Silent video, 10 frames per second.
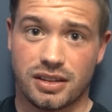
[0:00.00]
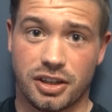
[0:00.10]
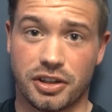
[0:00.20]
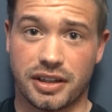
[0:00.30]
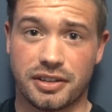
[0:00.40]

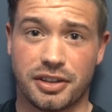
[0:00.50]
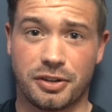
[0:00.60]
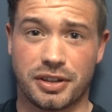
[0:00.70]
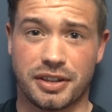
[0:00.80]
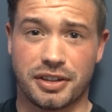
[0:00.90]

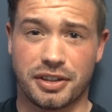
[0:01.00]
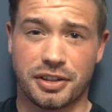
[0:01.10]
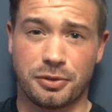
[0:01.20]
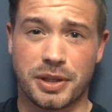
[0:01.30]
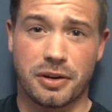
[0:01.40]

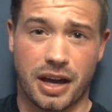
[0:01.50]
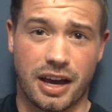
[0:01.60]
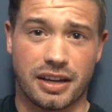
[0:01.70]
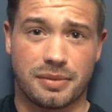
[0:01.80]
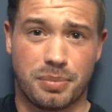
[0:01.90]
It'll be
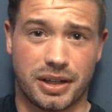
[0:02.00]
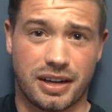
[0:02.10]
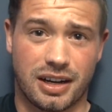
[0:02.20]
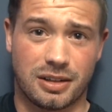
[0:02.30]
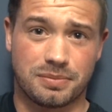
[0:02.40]
okay, but
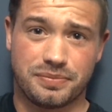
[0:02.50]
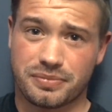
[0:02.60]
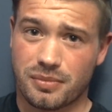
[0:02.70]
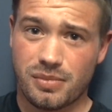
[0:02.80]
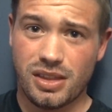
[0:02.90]

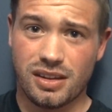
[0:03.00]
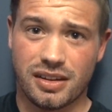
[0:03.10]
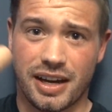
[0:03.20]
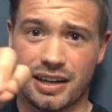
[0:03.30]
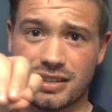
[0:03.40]

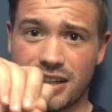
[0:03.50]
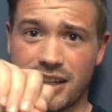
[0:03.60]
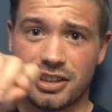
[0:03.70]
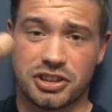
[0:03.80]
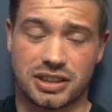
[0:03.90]
yeah,
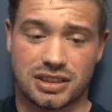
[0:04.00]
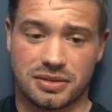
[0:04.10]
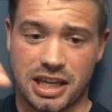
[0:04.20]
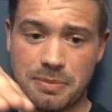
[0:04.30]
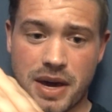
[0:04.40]

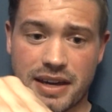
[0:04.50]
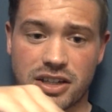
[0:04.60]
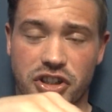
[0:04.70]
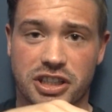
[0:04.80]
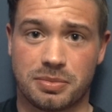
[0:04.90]
just keep making
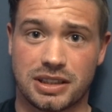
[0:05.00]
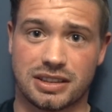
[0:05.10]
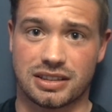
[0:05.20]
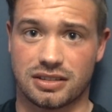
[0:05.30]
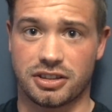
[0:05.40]

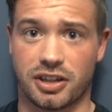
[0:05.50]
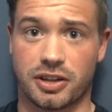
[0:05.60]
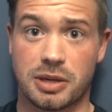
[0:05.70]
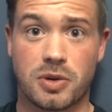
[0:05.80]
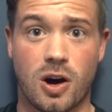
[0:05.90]
adjustments and
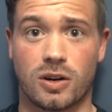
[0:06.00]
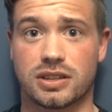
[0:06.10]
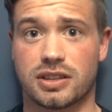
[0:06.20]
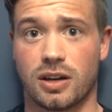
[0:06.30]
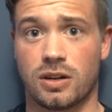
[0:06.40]
keep
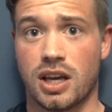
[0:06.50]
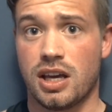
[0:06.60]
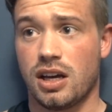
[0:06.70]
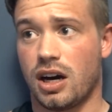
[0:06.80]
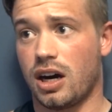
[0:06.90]
going. So
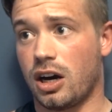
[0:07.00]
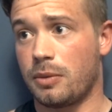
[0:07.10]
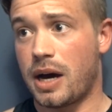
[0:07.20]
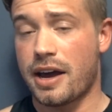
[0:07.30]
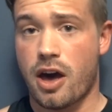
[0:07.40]

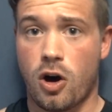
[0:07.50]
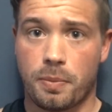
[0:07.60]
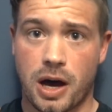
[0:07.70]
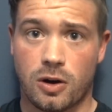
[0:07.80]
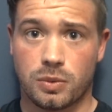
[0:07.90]
I
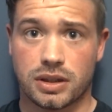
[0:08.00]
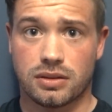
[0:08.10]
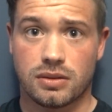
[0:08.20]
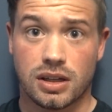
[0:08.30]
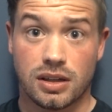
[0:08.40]
help out
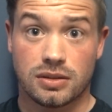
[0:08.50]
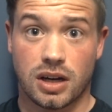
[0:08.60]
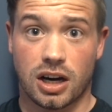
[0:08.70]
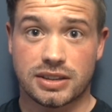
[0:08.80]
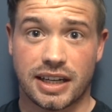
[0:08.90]
with
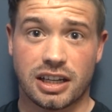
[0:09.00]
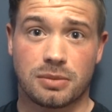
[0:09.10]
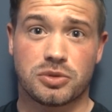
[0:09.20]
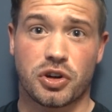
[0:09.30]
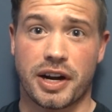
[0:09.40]
setting
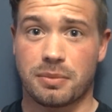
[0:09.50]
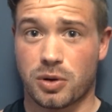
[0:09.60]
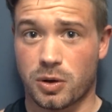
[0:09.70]
up training